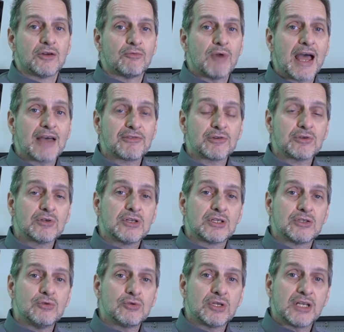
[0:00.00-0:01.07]
Rather,
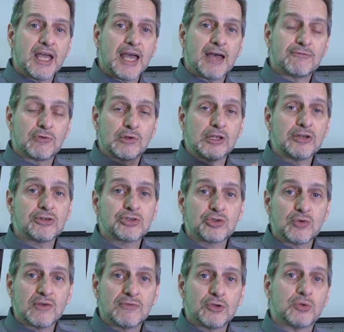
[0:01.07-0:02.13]
you can have your literature
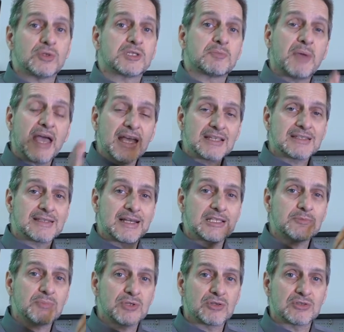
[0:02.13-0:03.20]
review as past tense
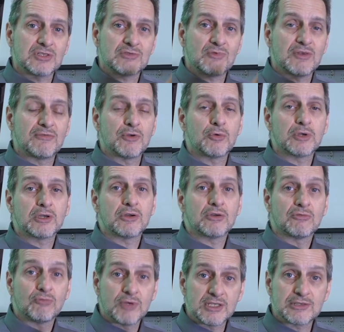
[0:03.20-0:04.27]
because it's reviewing
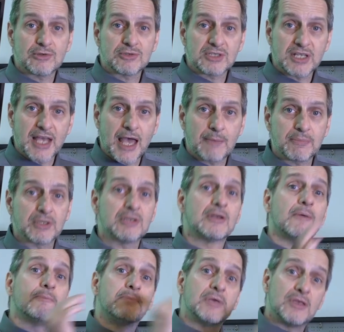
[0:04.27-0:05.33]
research that happened
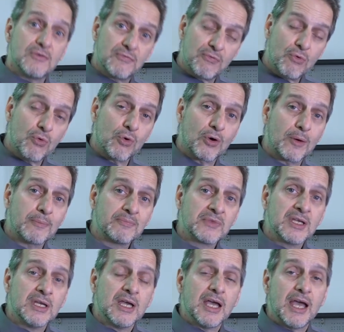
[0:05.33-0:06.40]
before.
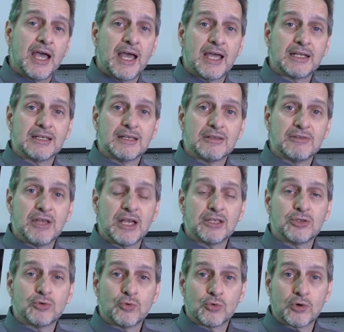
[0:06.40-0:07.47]
And then
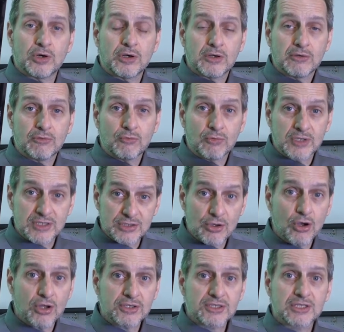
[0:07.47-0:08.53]
your
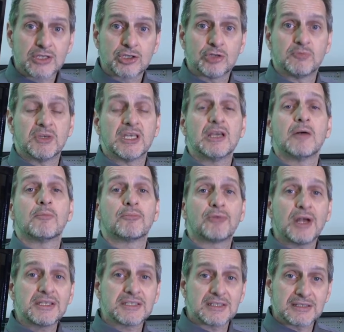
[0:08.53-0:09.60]
results could be
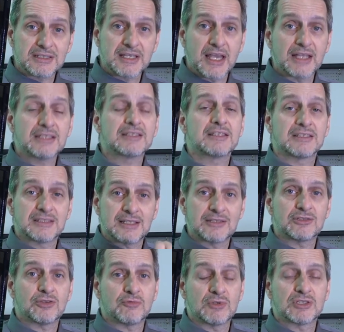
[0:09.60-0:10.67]
present tense since
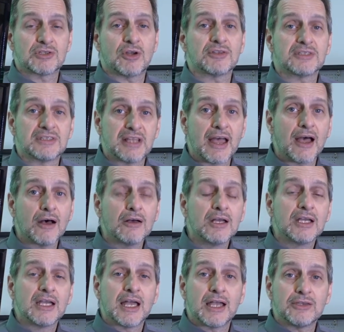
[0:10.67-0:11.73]
the results now,
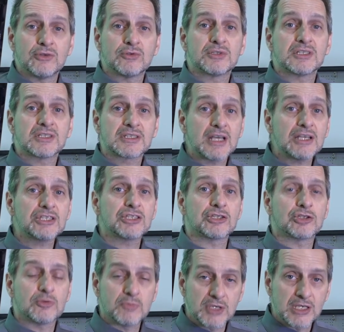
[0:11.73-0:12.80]
and your discussion
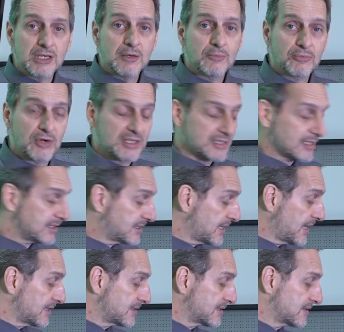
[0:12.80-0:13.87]
could be present
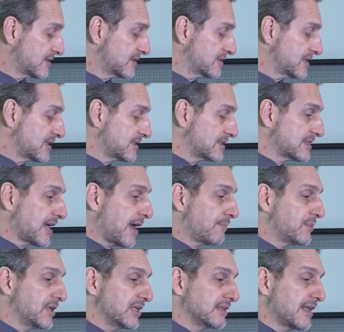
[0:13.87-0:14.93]
tense since it's
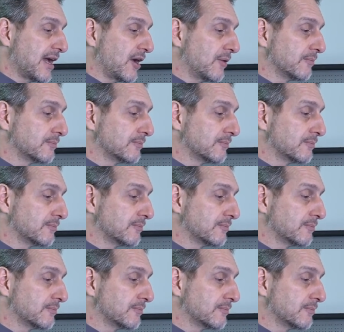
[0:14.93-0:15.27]
happening now.